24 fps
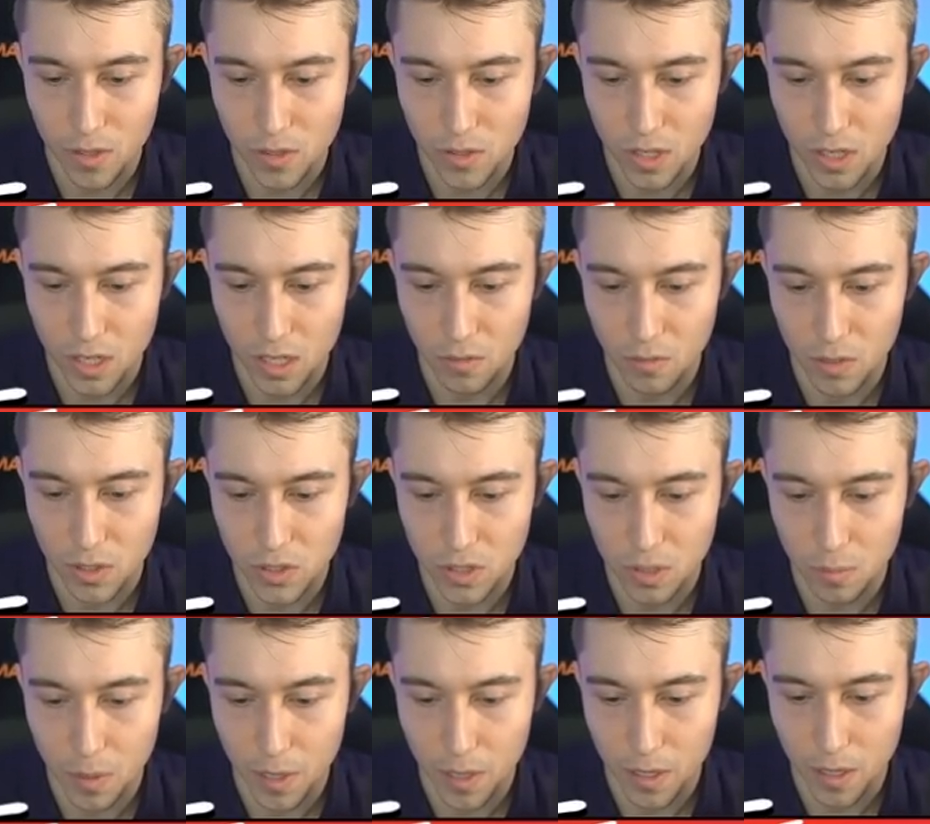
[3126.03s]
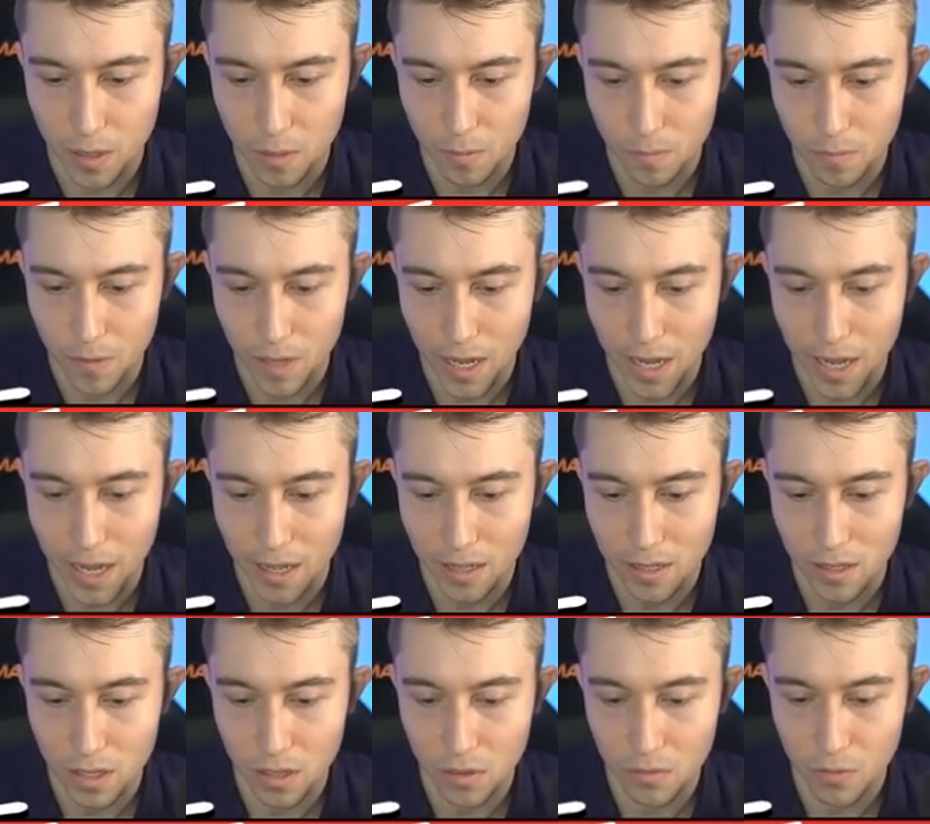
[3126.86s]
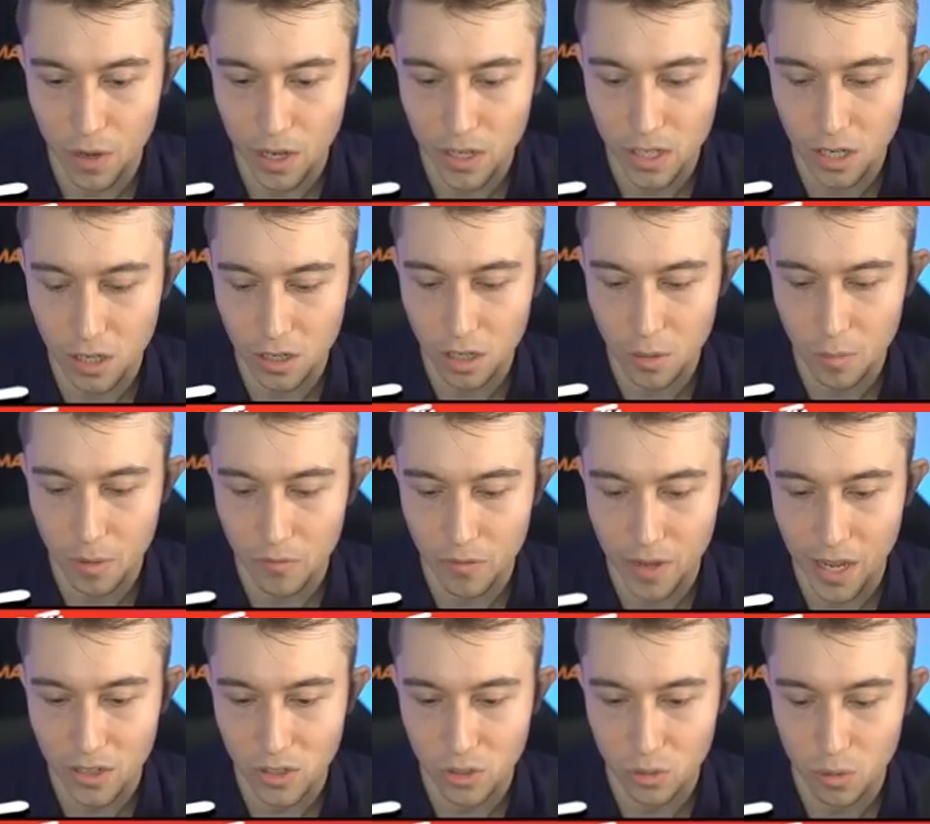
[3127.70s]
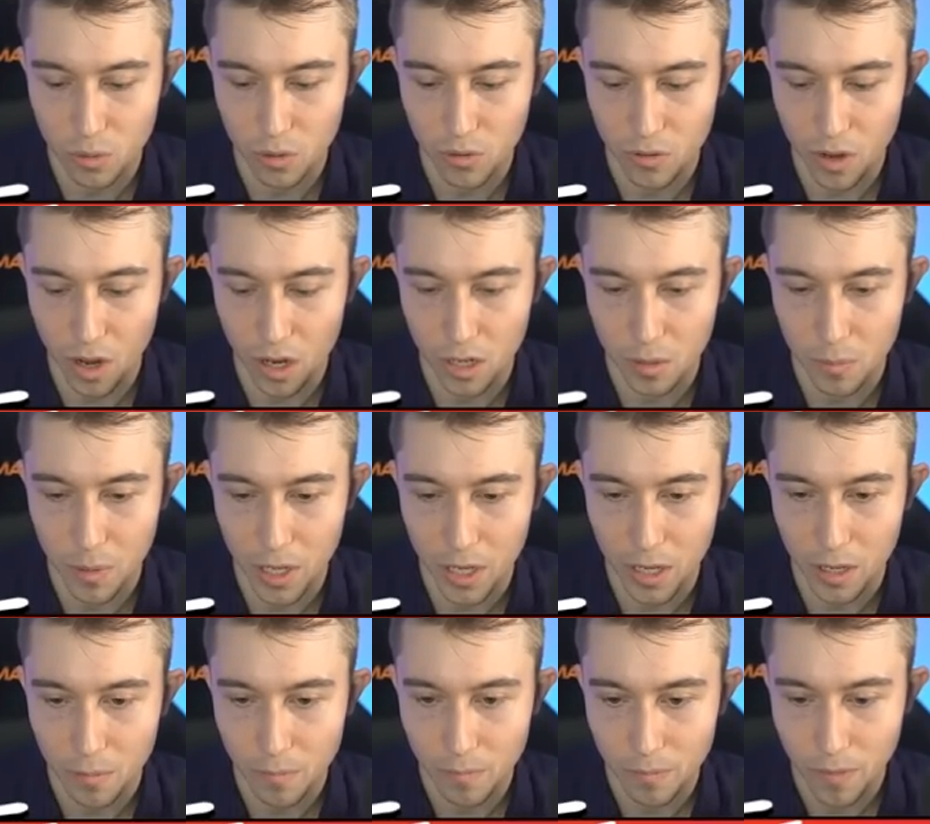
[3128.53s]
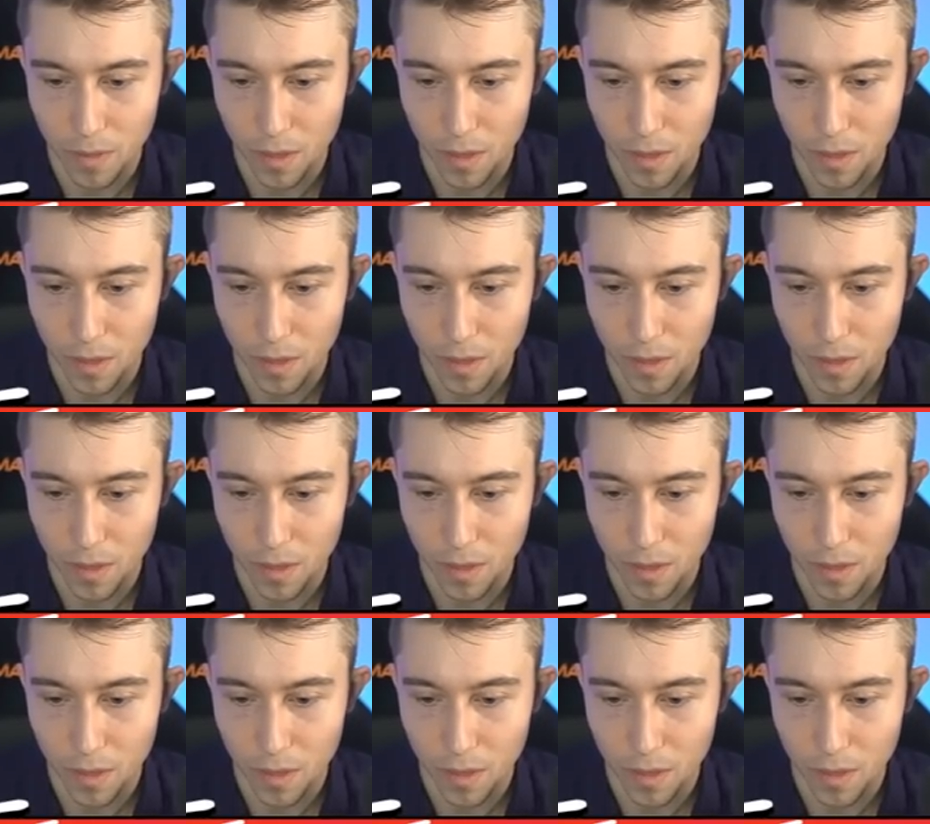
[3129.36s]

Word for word: he's going to give us a pig. Yeah. If I did a little bit faster, we would have gotten the pig.